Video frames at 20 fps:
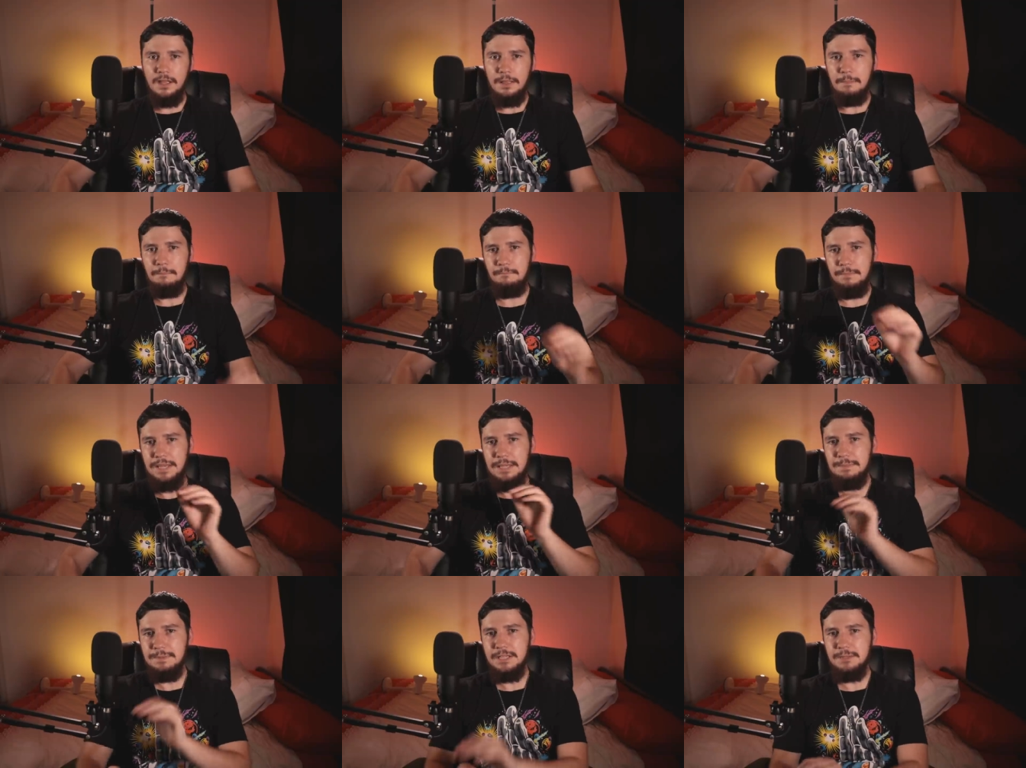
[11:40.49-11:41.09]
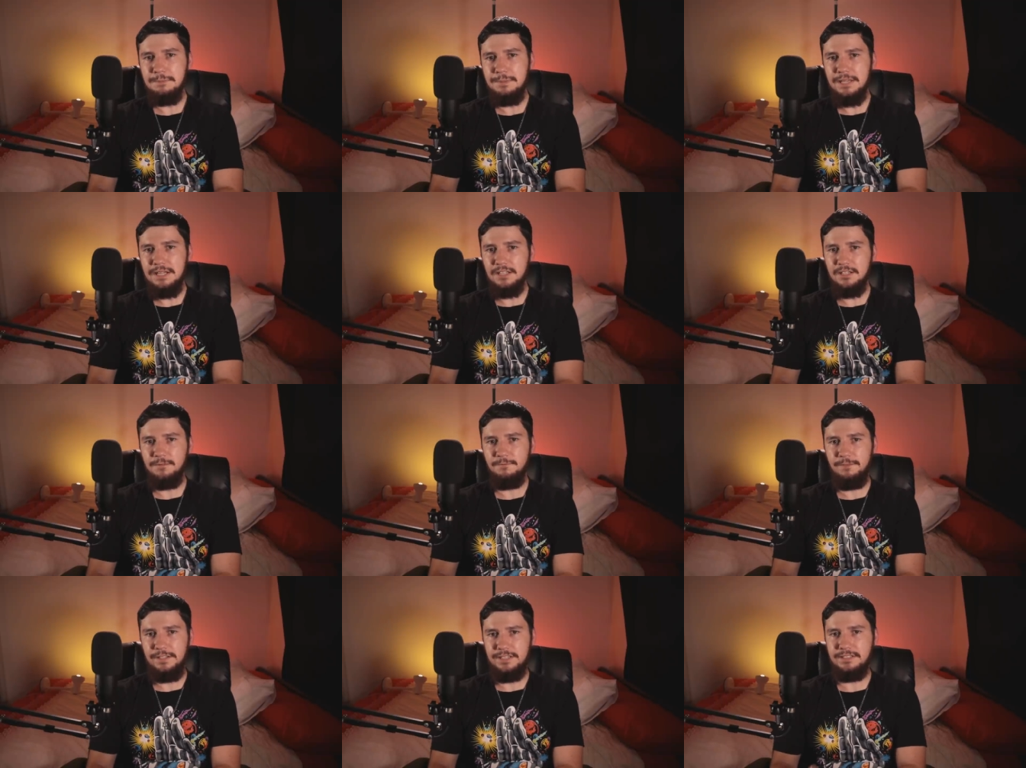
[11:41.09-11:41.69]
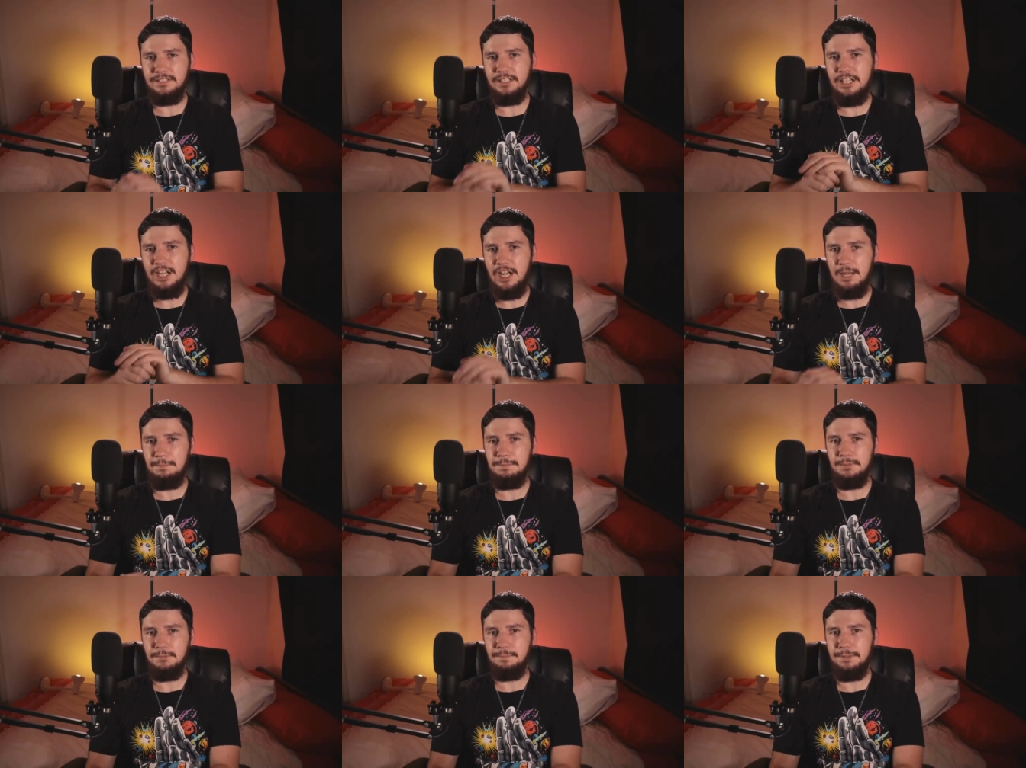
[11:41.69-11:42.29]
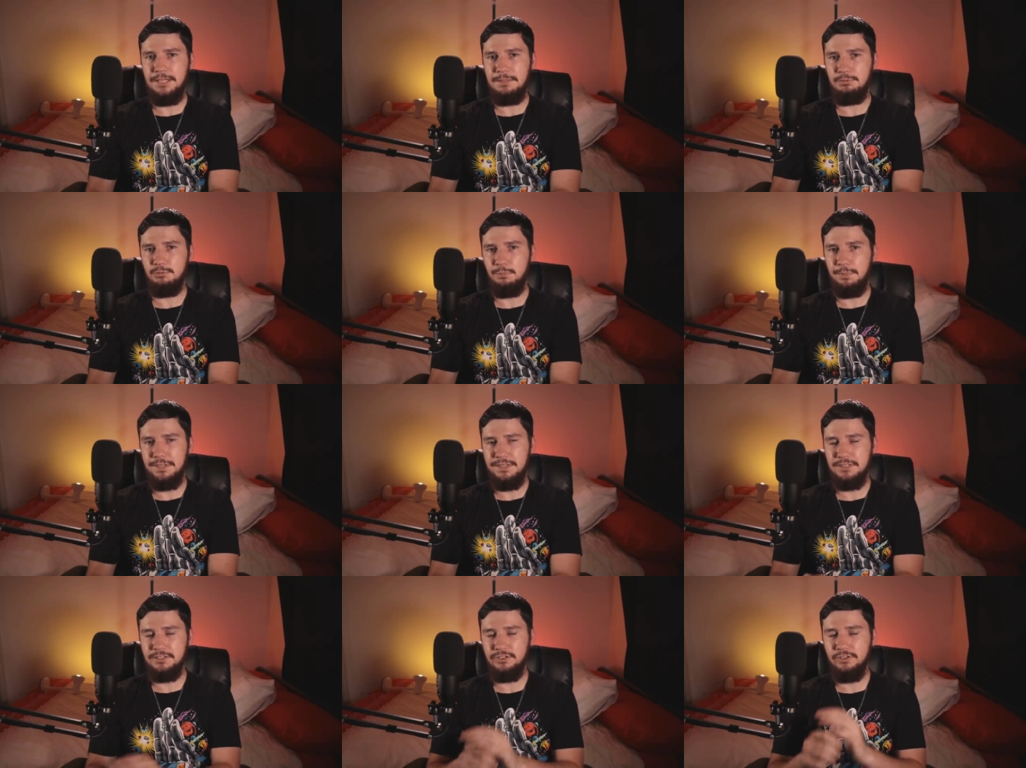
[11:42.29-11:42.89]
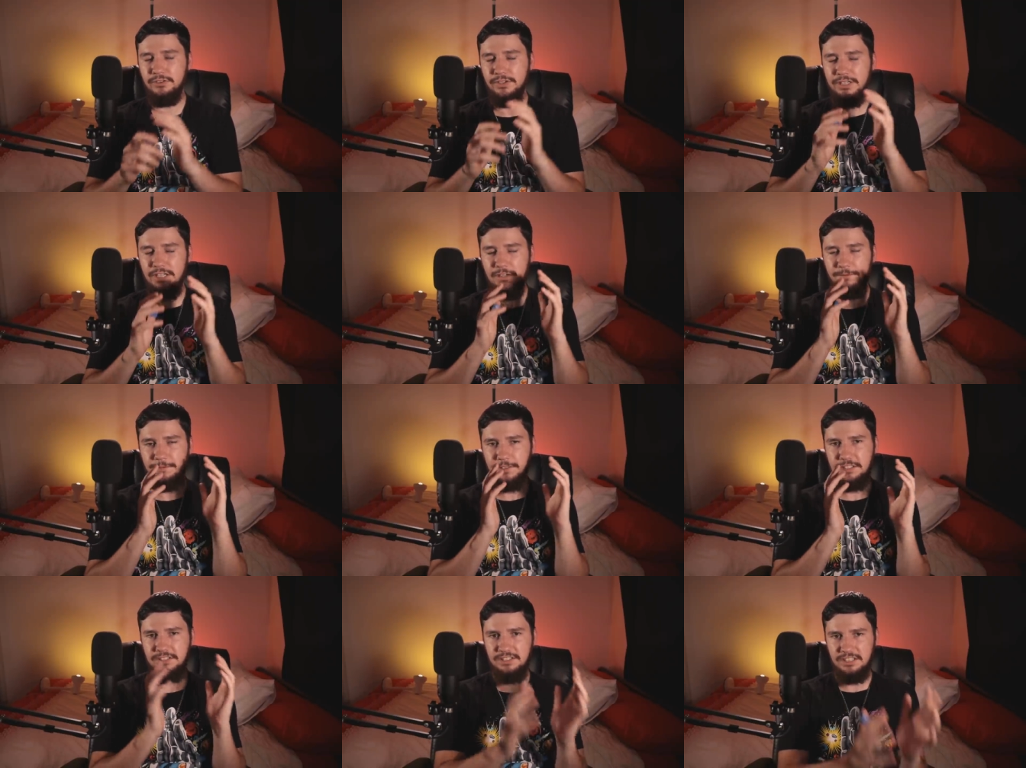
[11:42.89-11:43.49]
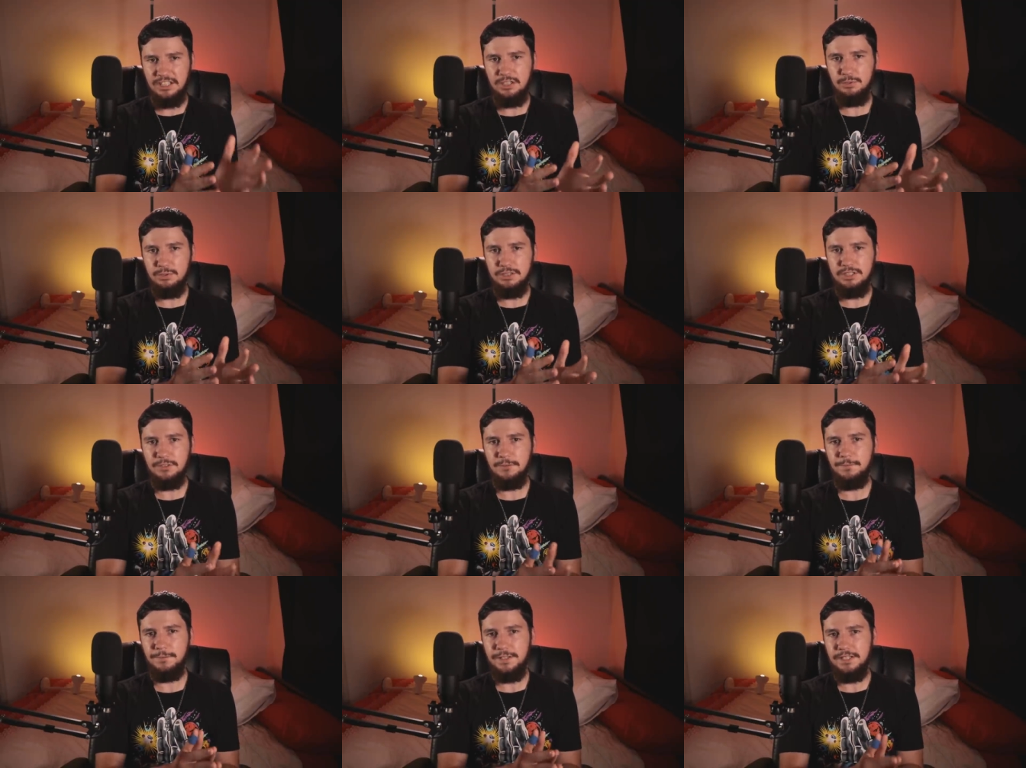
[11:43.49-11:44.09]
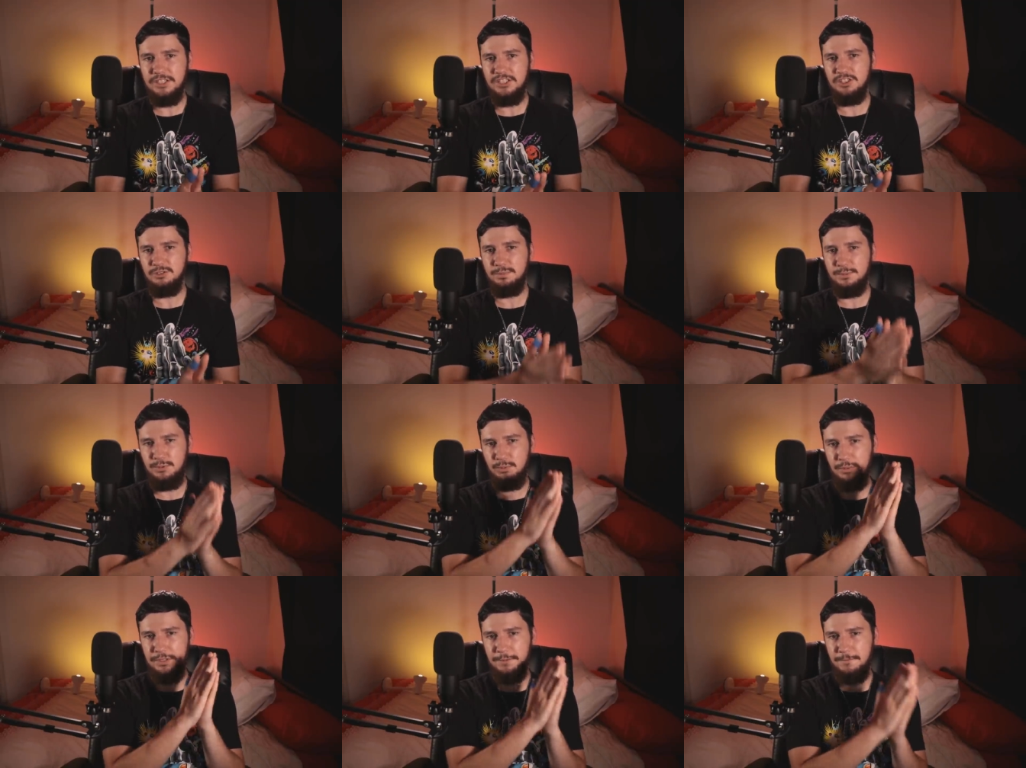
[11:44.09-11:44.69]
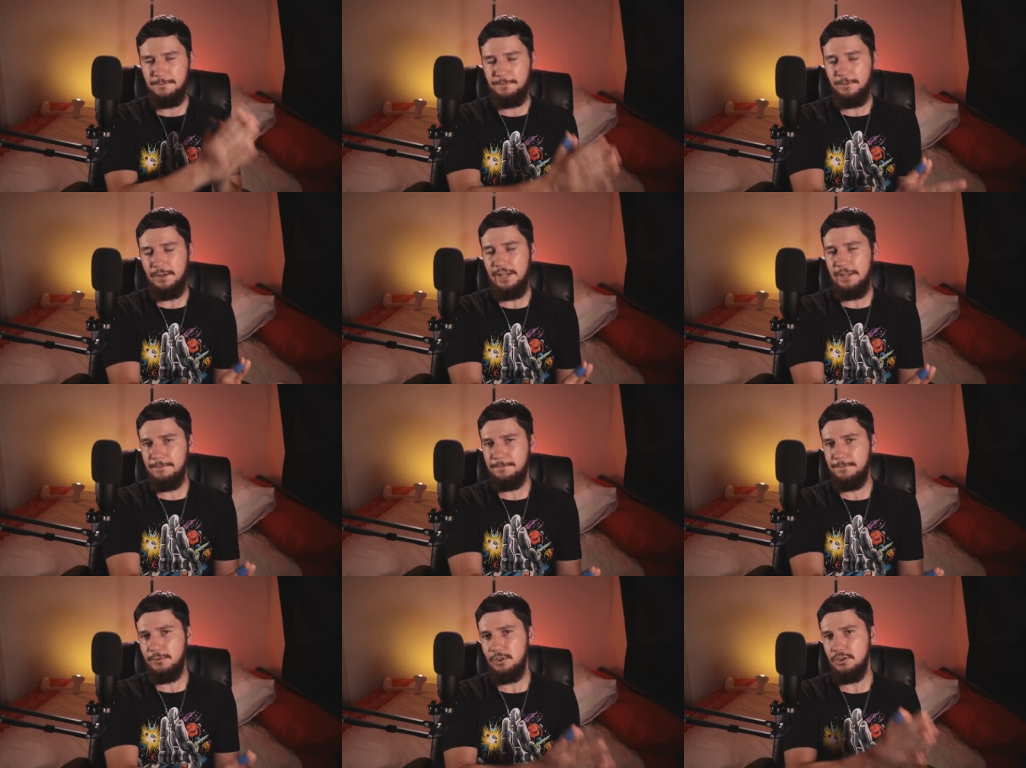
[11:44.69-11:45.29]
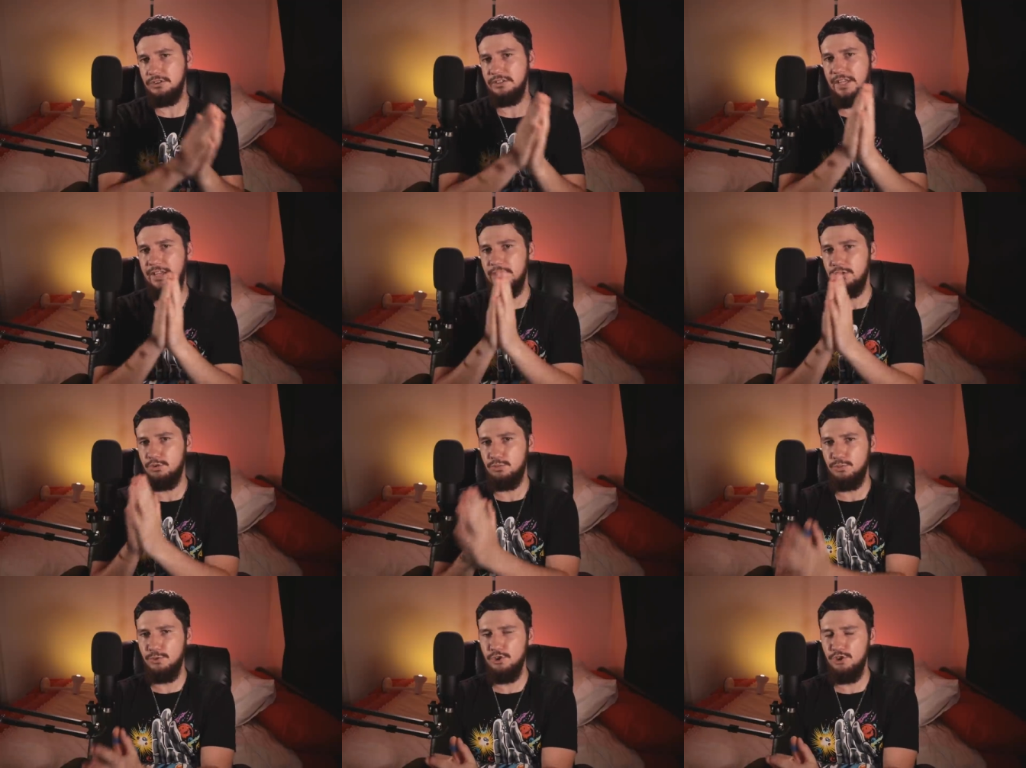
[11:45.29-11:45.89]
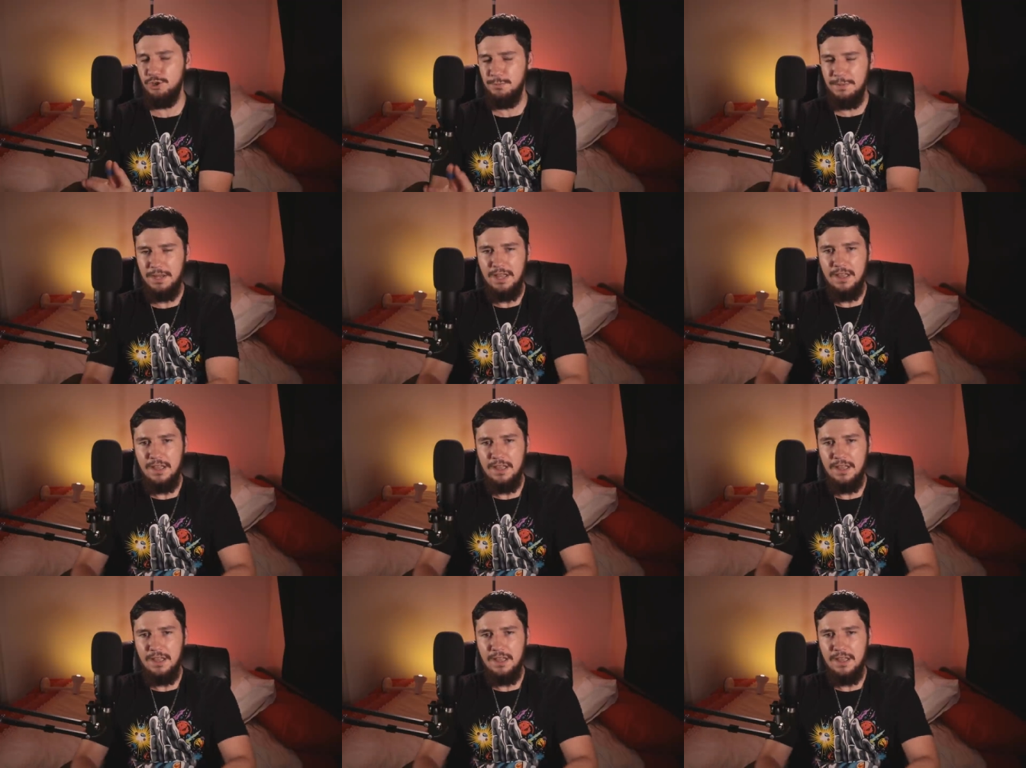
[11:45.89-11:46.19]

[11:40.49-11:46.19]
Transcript: Maybe you'd be able to convince a couple of people, but there's not enough distinguishing features between Firefox and Chrome